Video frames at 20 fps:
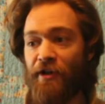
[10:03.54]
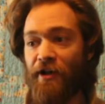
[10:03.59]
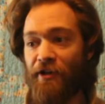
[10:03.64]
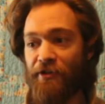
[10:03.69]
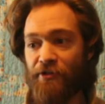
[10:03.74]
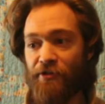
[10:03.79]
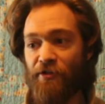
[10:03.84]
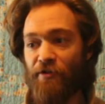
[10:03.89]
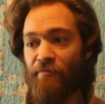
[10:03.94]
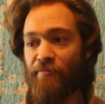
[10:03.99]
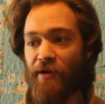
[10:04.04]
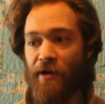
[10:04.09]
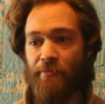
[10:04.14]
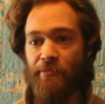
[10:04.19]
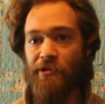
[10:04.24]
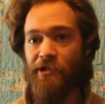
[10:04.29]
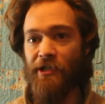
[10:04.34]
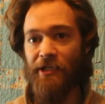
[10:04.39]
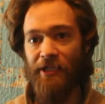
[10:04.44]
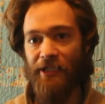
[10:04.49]
on your own
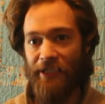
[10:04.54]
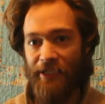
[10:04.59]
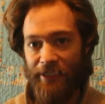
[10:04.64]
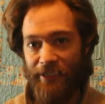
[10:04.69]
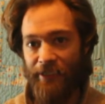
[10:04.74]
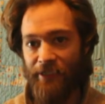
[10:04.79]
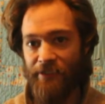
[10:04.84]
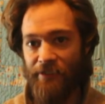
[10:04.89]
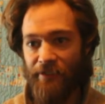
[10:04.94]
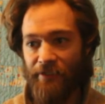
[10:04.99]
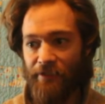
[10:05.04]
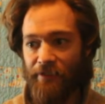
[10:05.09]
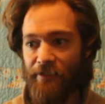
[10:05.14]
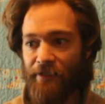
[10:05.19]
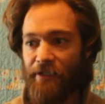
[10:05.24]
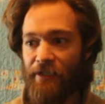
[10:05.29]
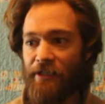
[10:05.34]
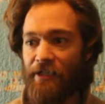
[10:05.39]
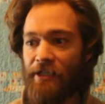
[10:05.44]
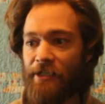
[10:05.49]
property and eat it.
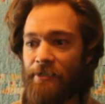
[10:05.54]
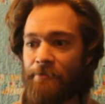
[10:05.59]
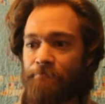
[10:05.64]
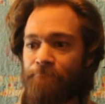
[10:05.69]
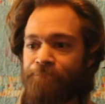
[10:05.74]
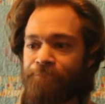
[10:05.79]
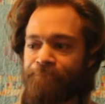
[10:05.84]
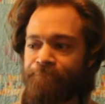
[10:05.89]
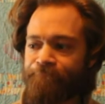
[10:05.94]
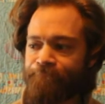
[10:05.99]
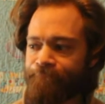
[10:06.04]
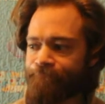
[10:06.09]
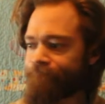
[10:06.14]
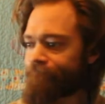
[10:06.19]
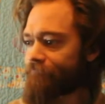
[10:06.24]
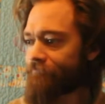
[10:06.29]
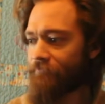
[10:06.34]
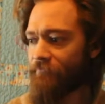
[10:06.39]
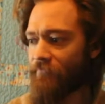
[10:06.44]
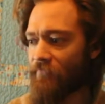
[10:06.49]
Um,
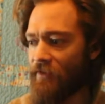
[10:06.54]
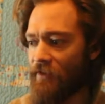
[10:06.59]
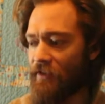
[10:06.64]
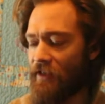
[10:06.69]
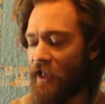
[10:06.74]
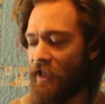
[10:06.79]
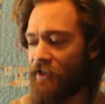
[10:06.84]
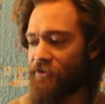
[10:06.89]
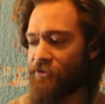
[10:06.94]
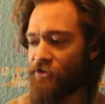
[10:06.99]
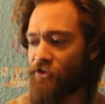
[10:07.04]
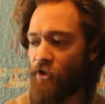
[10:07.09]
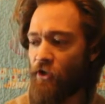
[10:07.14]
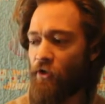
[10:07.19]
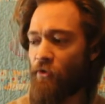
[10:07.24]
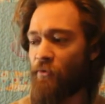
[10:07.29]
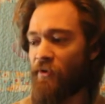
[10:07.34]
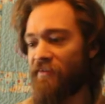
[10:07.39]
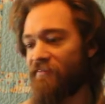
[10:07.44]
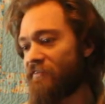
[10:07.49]
and
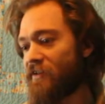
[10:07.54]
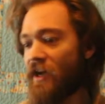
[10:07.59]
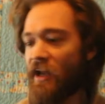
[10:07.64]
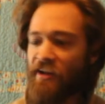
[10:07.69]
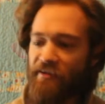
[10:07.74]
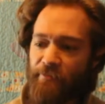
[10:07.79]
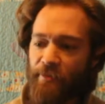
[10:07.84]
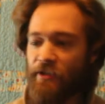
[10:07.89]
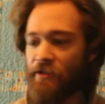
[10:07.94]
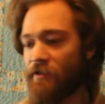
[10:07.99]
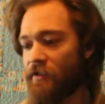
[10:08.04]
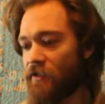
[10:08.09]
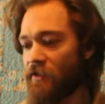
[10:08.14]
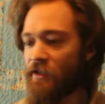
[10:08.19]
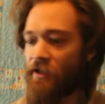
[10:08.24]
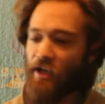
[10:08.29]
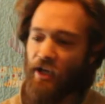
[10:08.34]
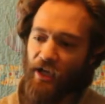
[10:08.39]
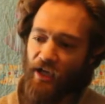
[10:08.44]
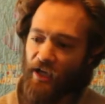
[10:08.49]
so we've kind of been
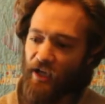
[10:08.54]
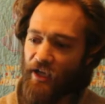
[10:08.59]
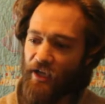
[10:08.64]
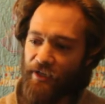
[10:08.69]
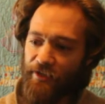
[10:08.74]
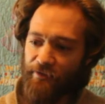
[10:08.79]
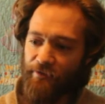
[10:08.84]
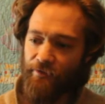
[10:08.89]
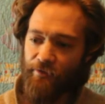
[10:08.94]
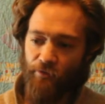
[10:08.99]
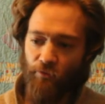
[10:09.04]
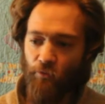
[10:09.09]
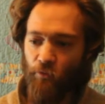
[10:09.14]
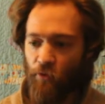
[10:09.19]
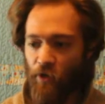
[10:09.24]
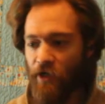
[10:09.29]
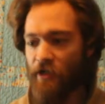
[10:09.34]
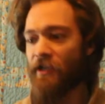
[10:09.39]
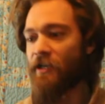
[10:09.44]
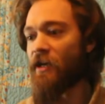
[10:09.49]
uh,
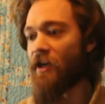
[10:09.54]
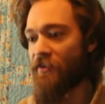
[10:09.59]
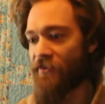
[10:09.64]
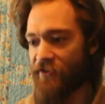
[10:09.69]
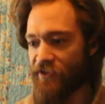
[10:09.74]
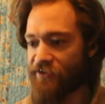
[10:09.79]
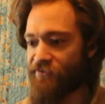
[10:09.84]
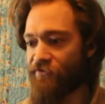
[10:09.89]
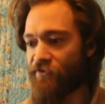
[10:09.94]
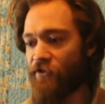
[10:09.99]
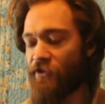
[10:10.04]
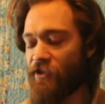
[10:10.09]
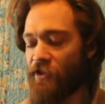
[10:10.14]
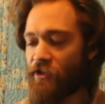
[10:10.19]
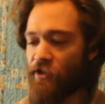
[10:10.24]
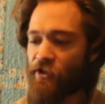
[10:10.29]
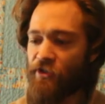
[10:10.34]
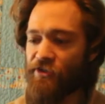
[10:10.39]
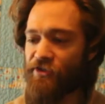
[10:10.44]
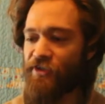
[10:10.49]
working on this for
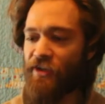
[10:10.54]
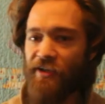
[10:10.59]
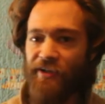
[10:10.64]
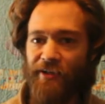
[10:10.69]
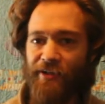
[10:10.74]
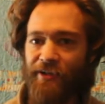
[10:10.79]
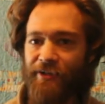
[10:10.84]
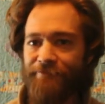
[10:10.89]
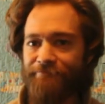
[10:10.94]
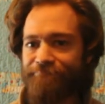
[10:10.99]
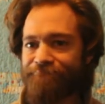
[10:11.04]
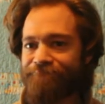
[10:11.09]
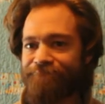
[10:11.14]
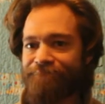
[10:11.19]
years on a